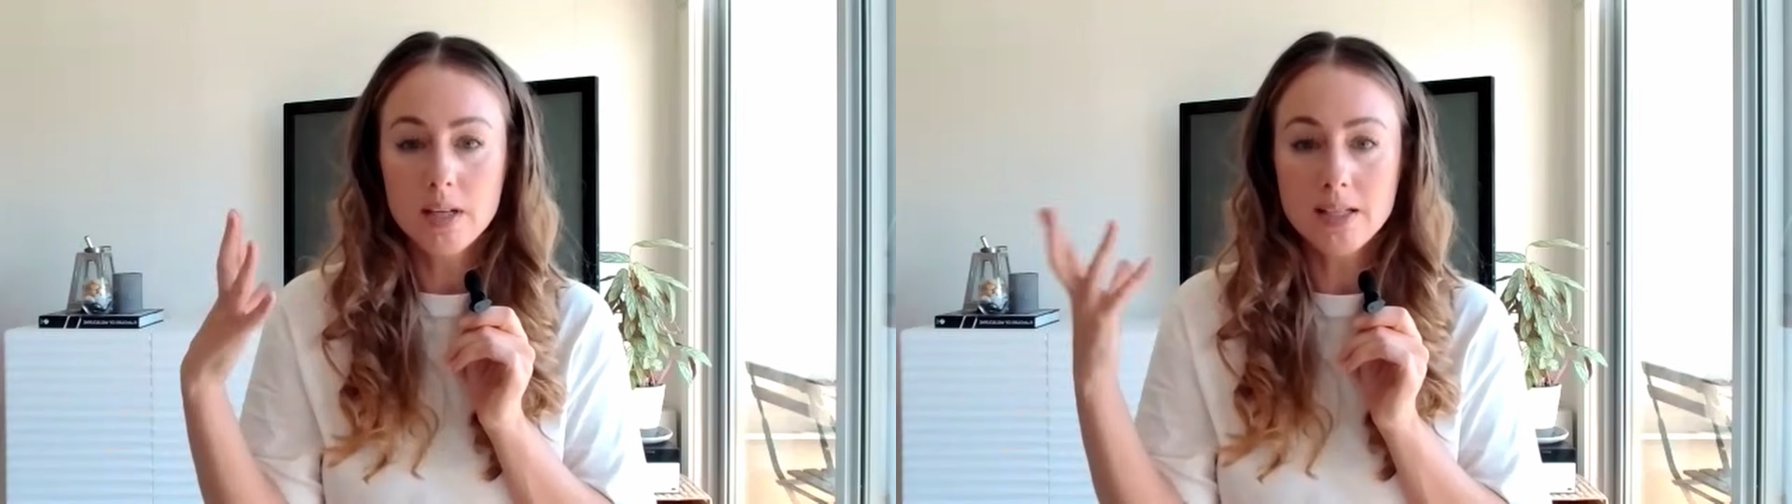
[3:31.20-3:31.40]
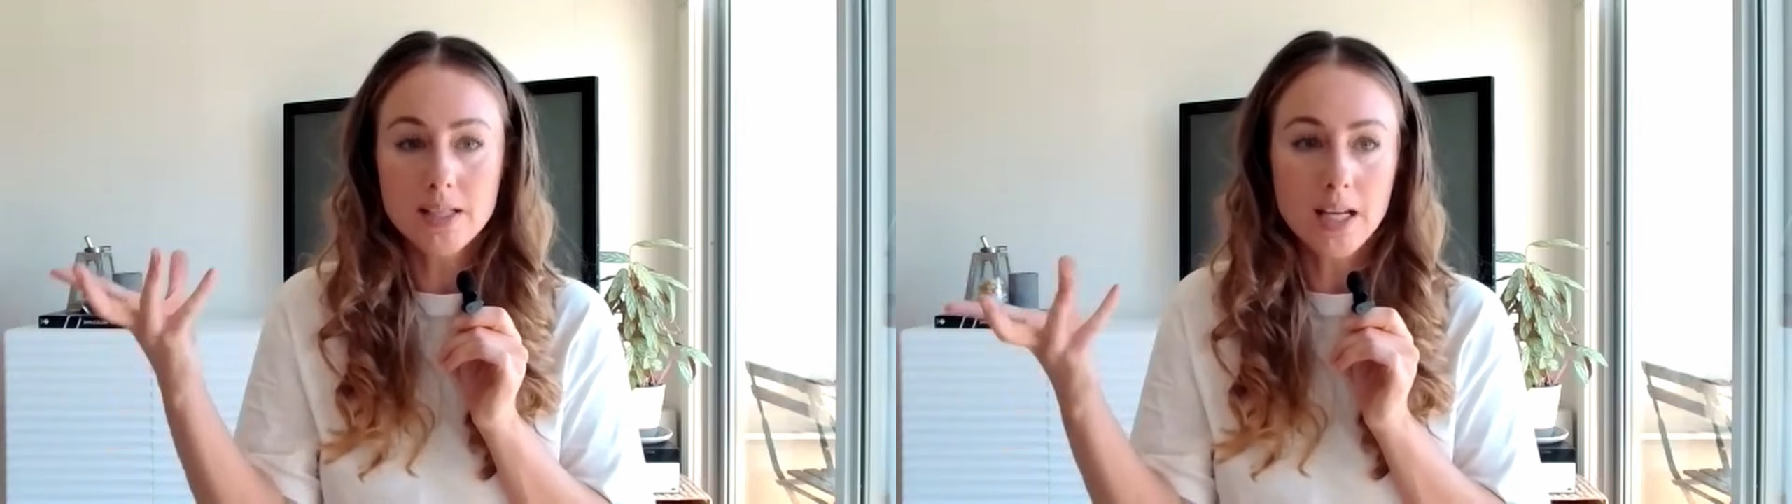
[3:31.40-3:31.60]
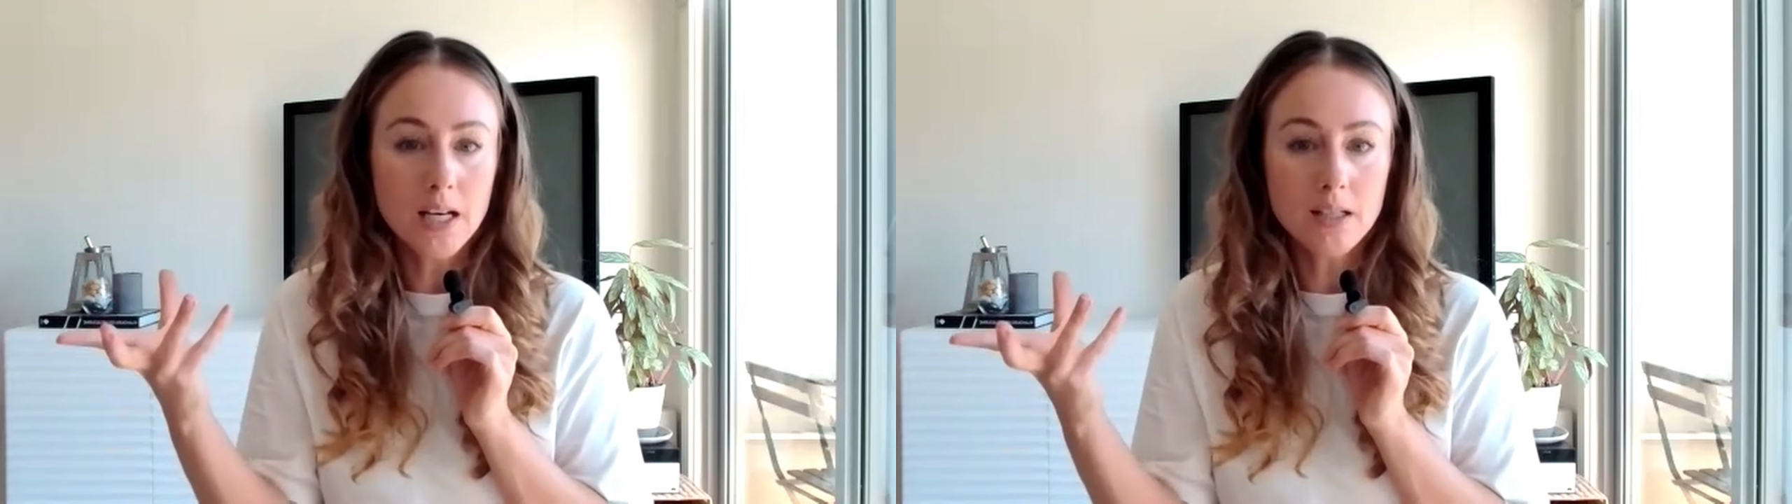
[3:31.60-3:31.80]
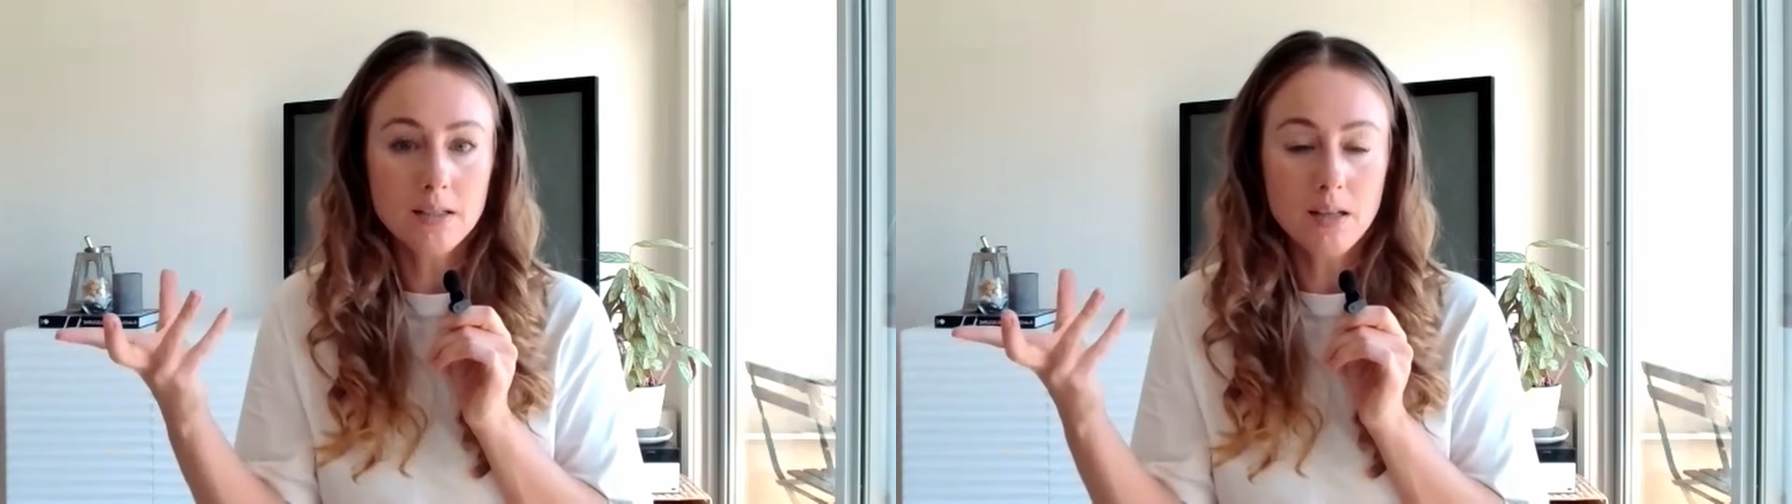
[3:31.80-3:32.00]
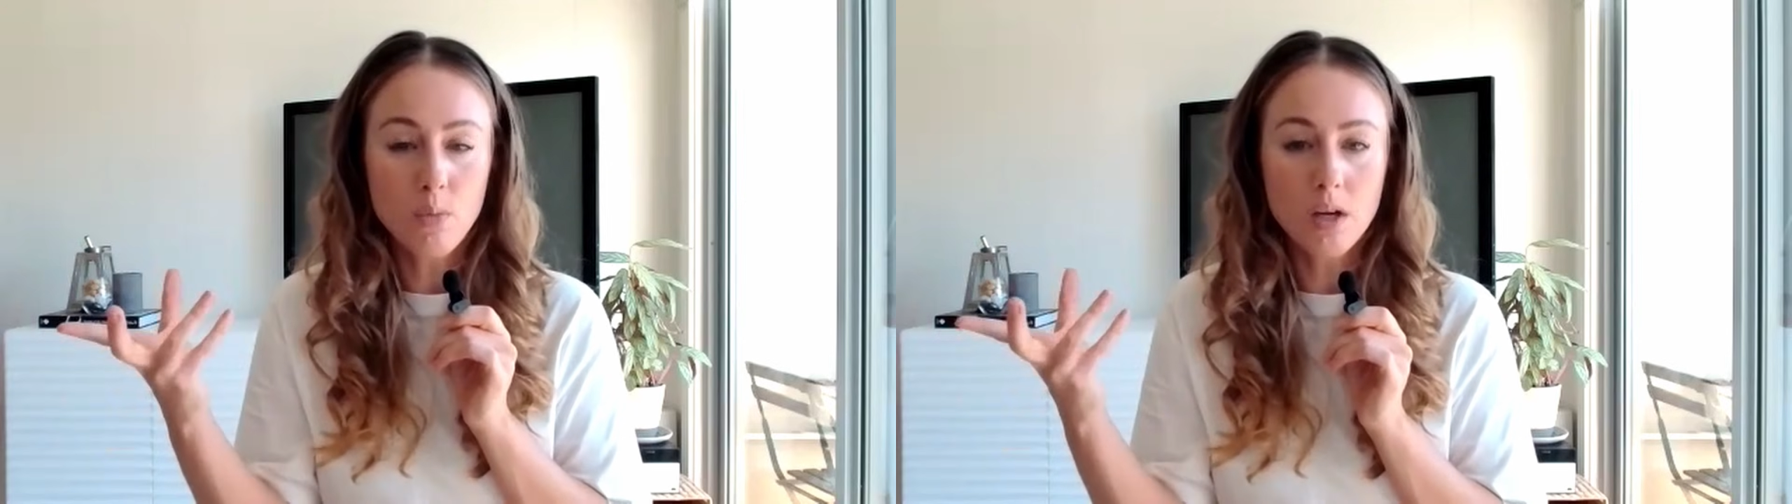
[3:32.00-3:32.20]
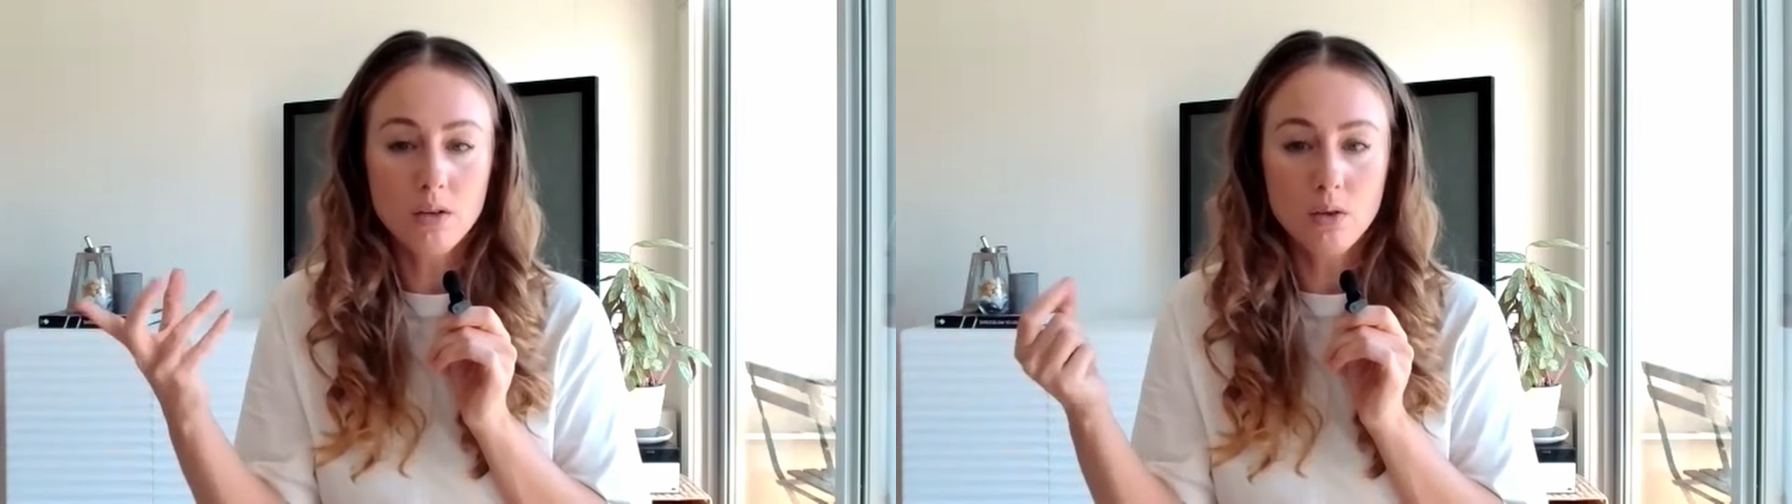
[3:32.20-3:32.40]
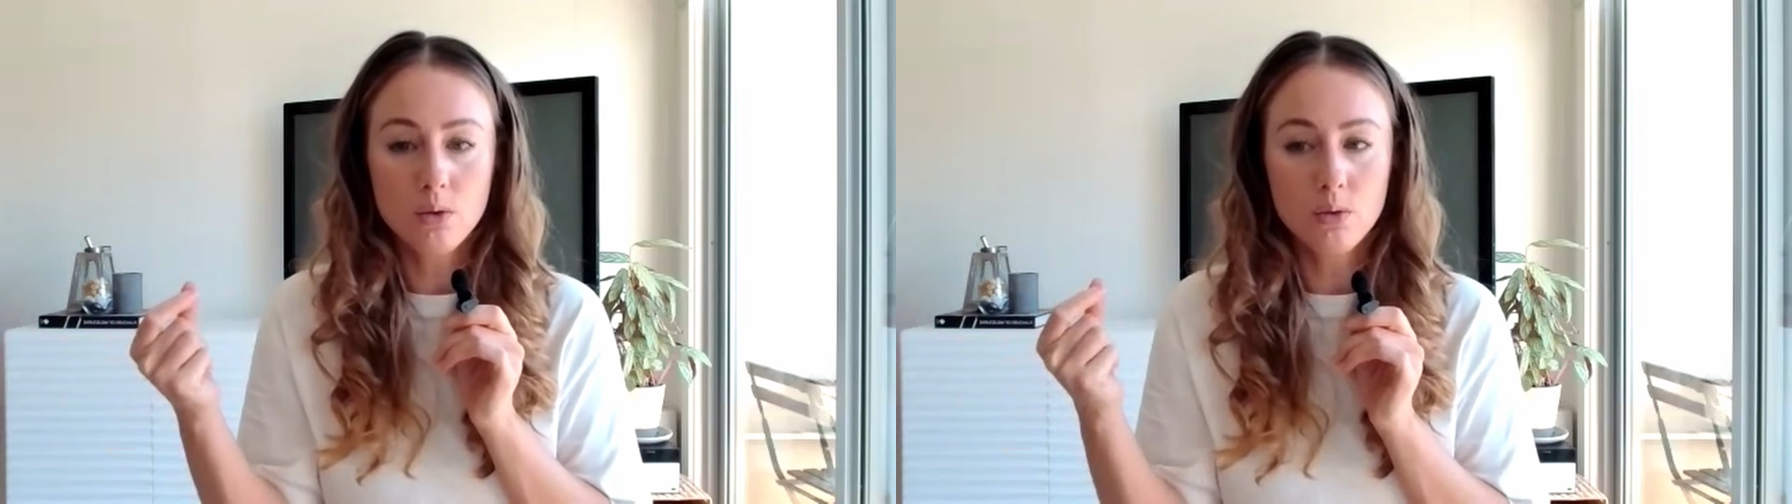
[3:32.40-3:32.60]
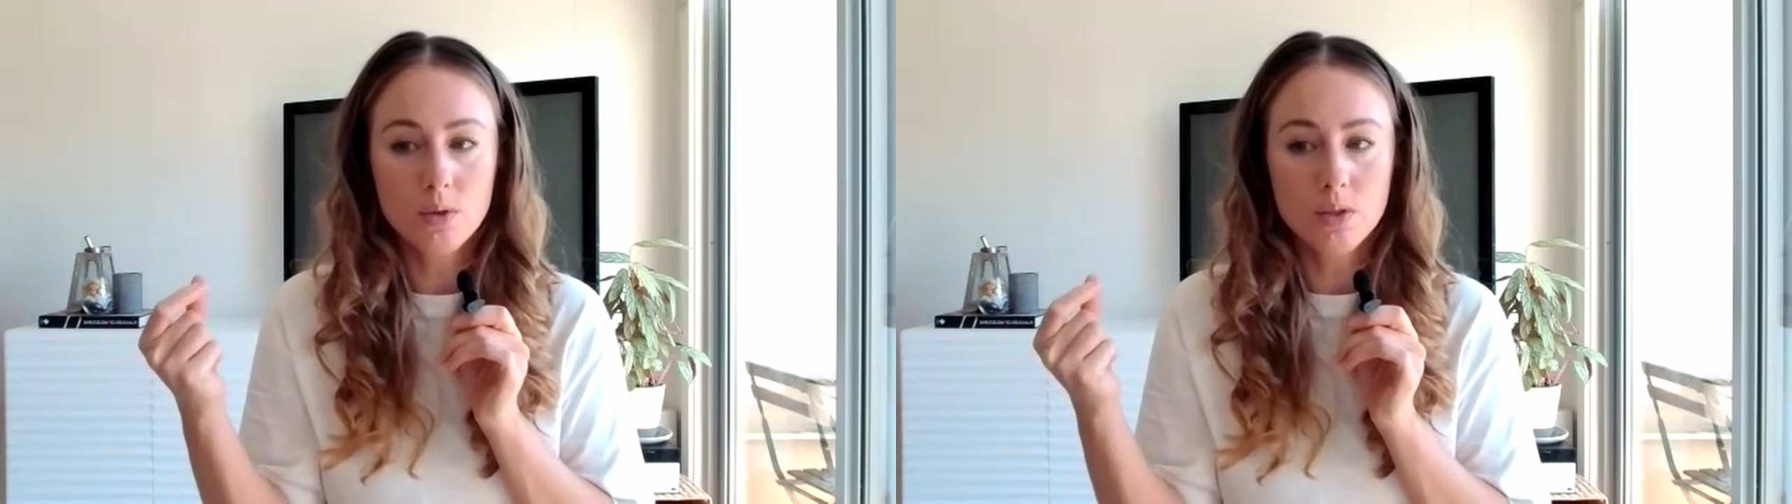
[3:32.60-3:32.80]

entertaining someone who